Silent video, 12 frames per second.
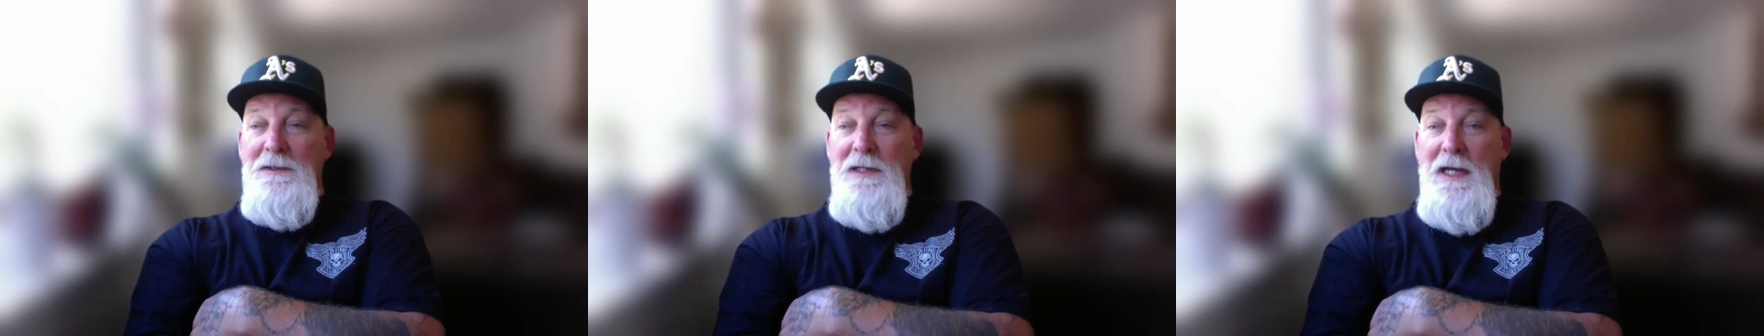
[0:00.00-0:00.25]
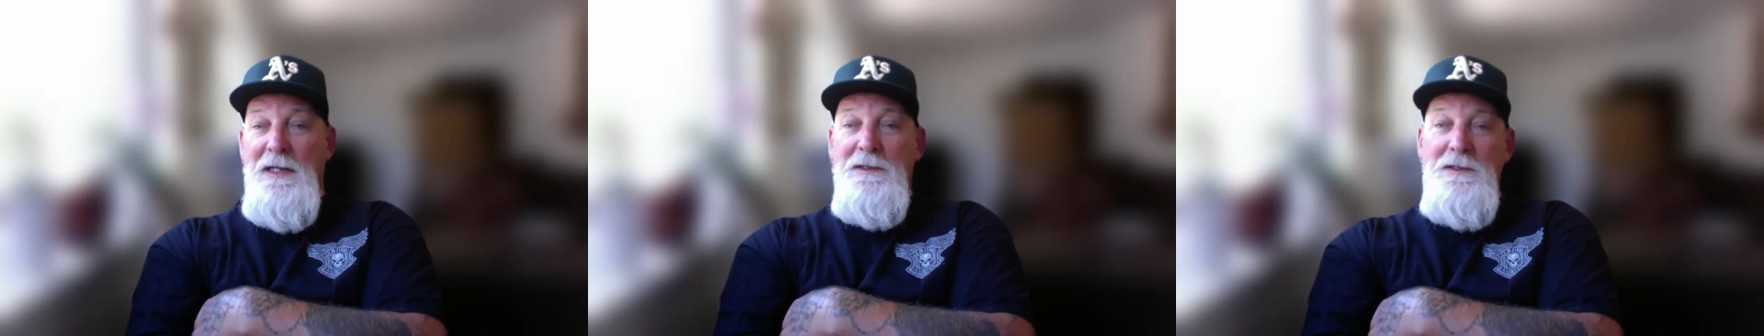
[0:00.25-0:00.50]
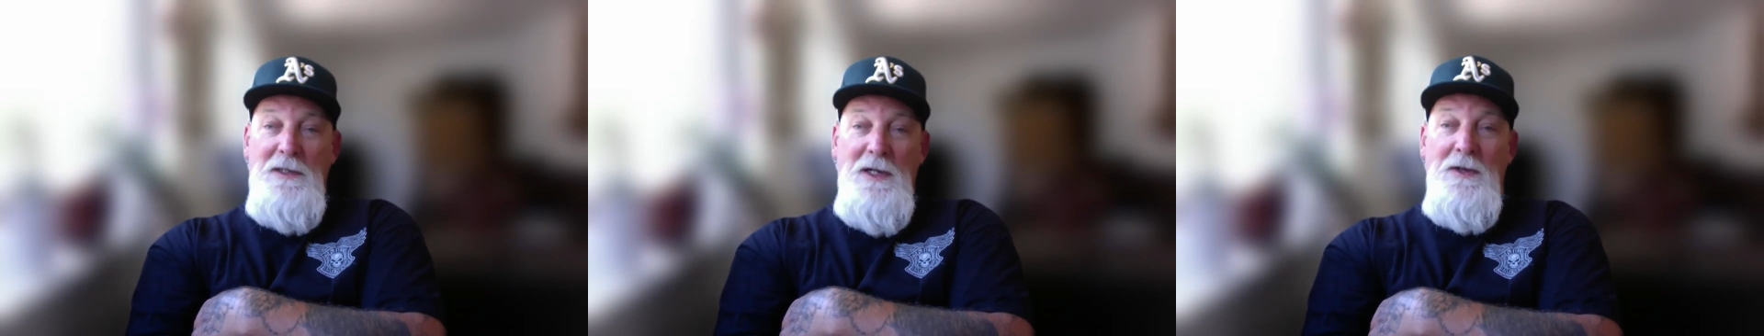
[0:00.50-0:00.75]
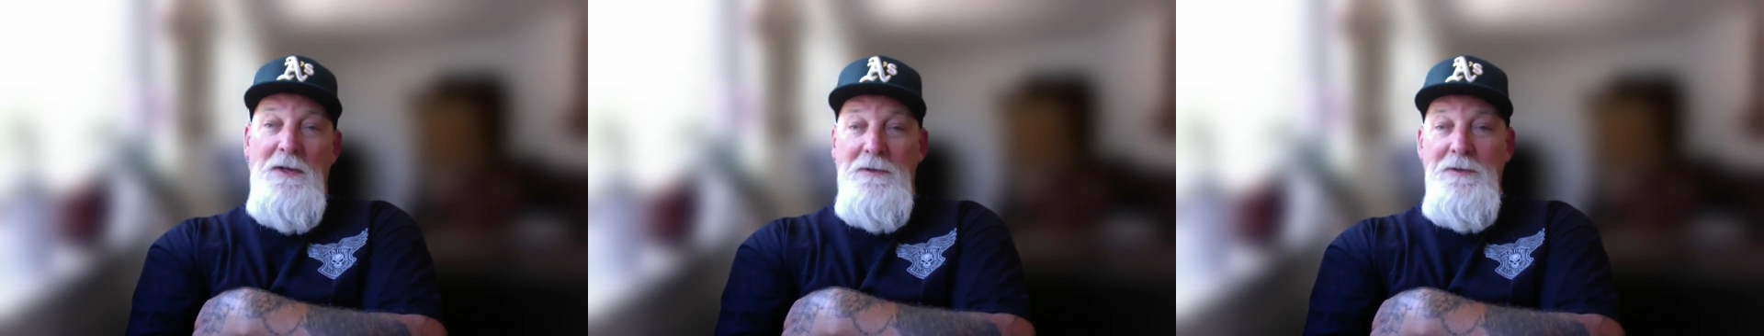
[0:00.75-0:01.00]
And
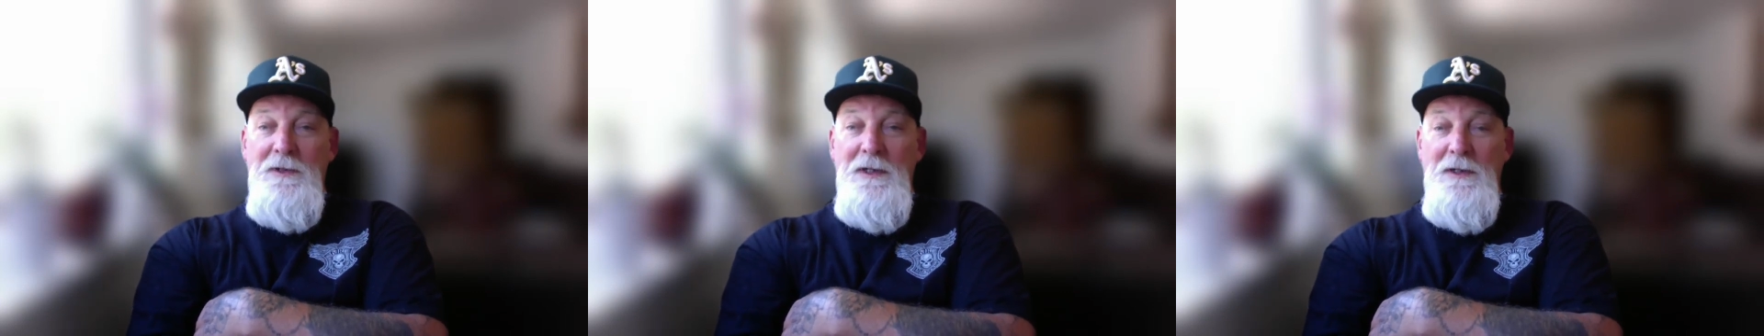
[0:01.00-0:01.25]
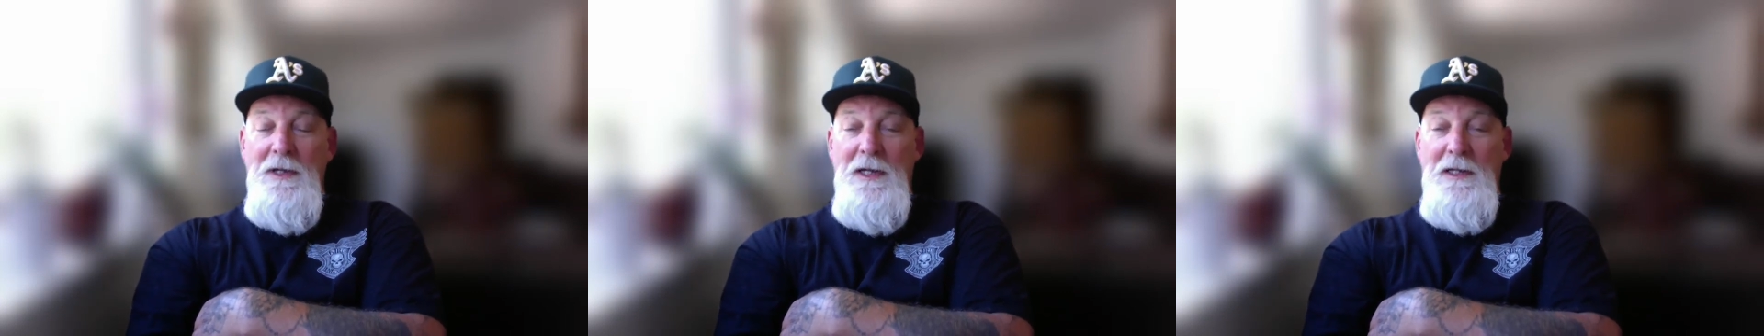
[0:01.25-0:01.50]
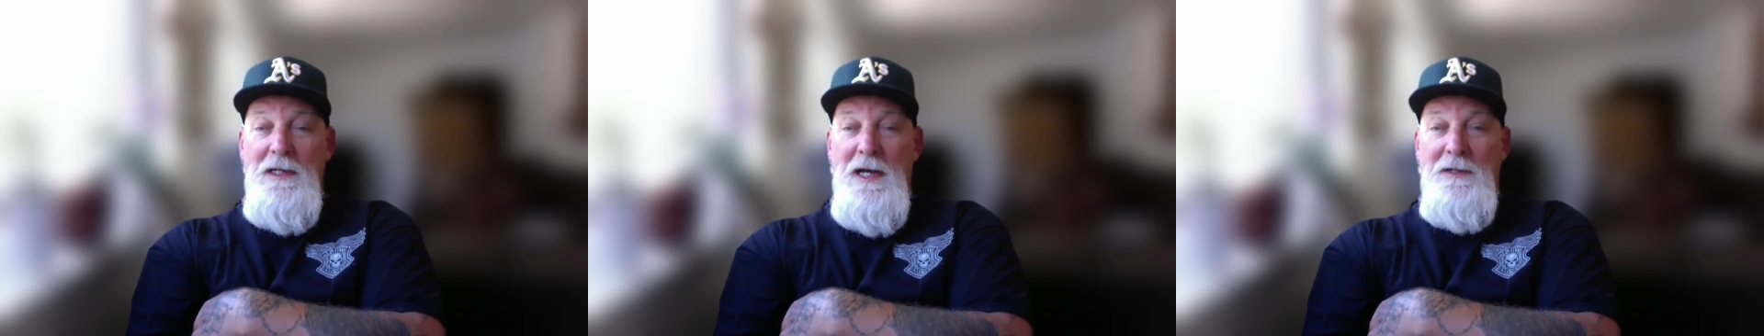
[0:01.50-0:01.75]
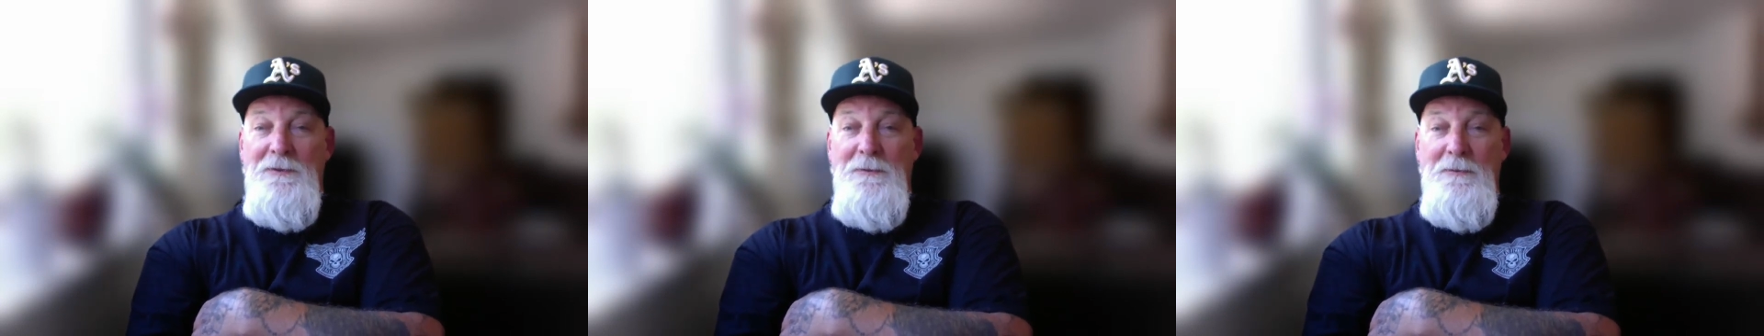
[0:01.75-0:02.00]
others, you know, like
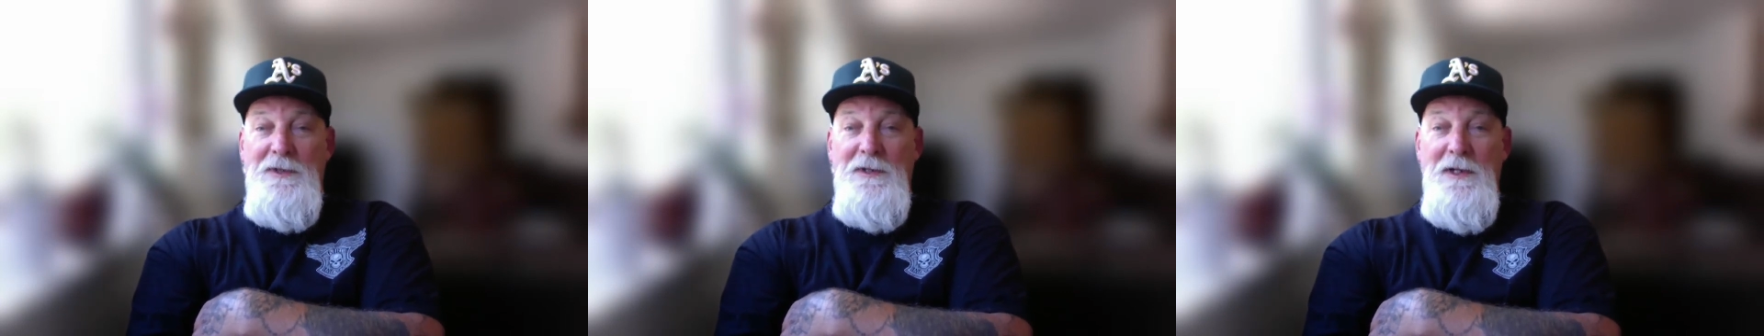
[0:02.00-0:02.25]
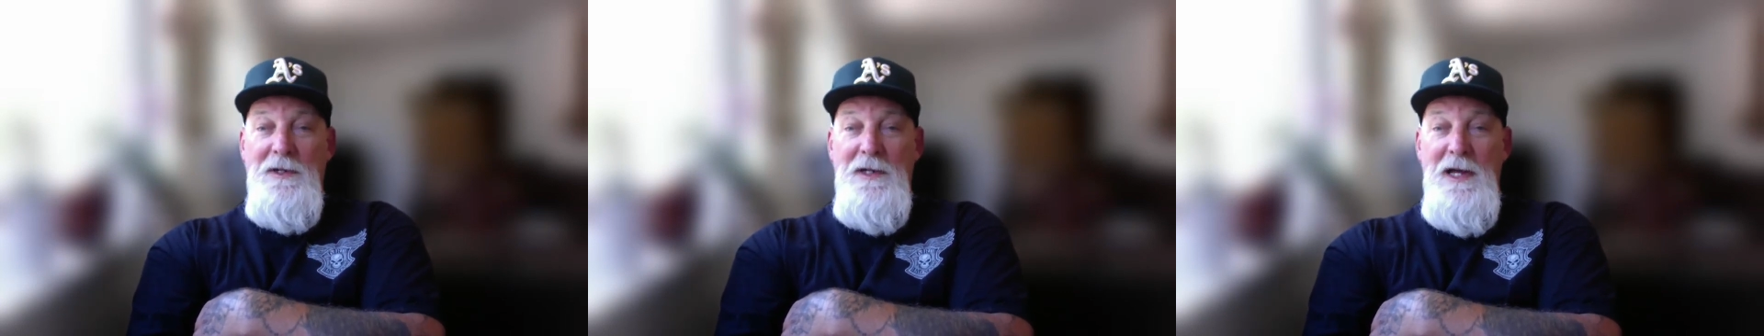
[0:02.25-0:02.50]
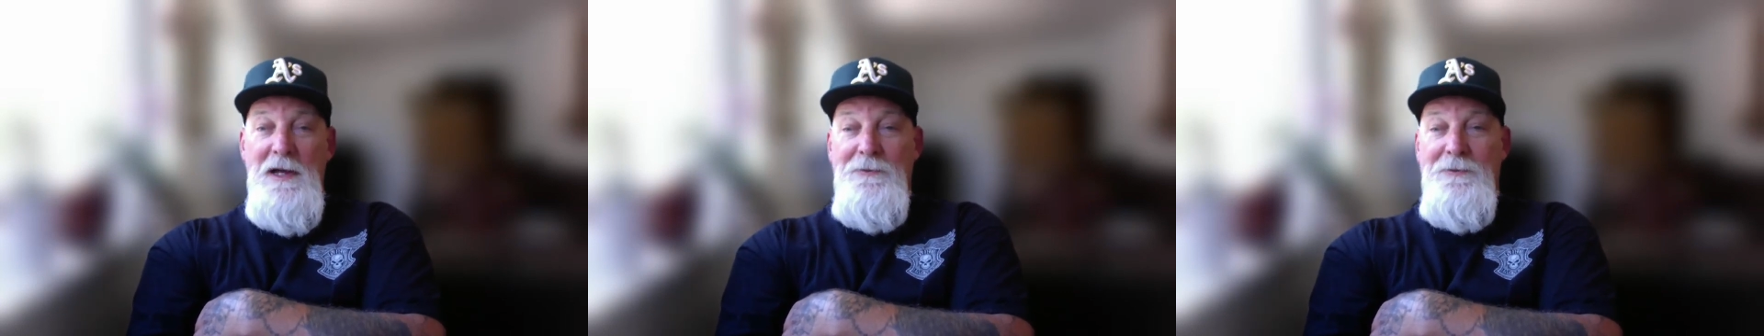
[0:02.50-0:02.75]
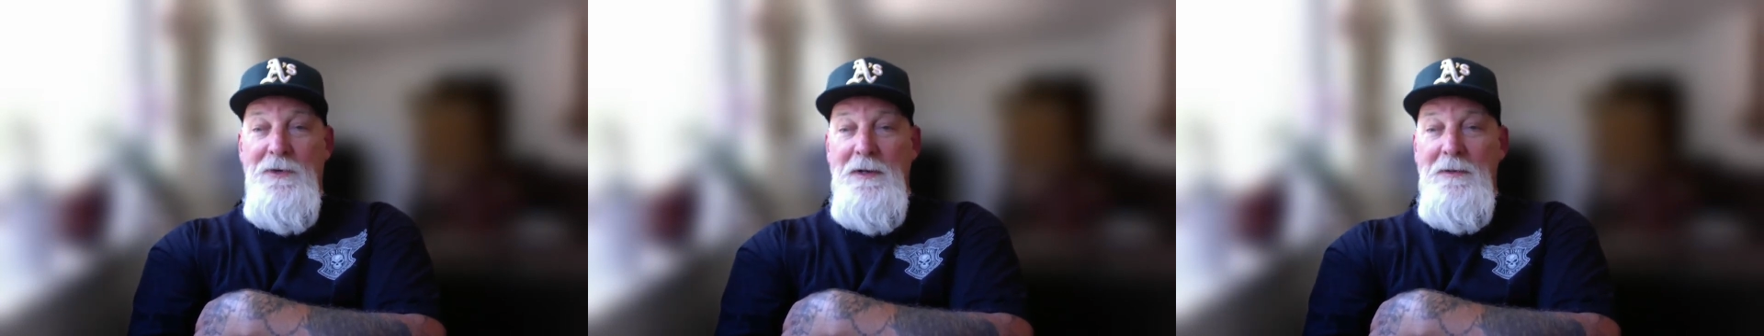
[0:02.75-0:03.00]
guys from Southern
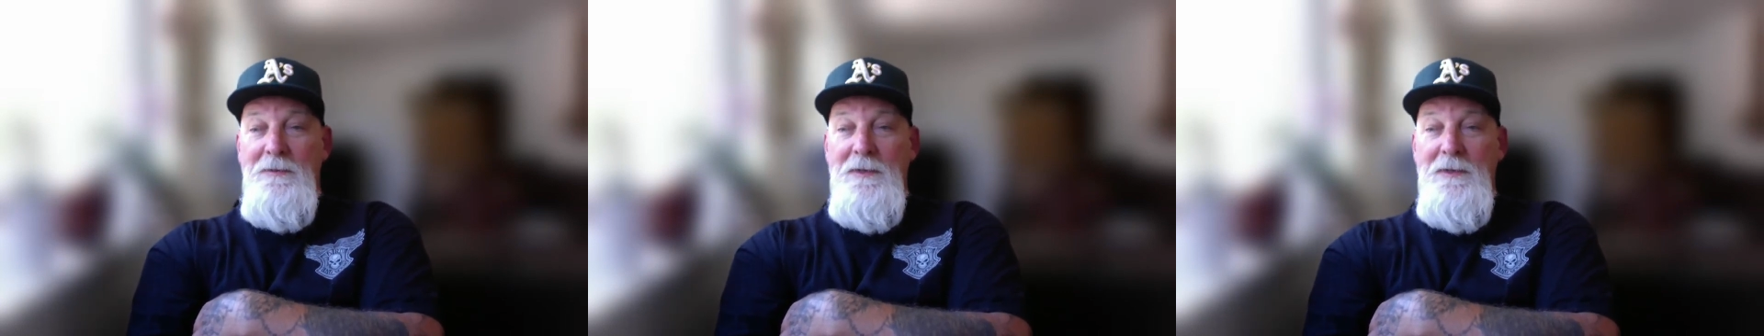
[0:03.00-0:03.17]
California,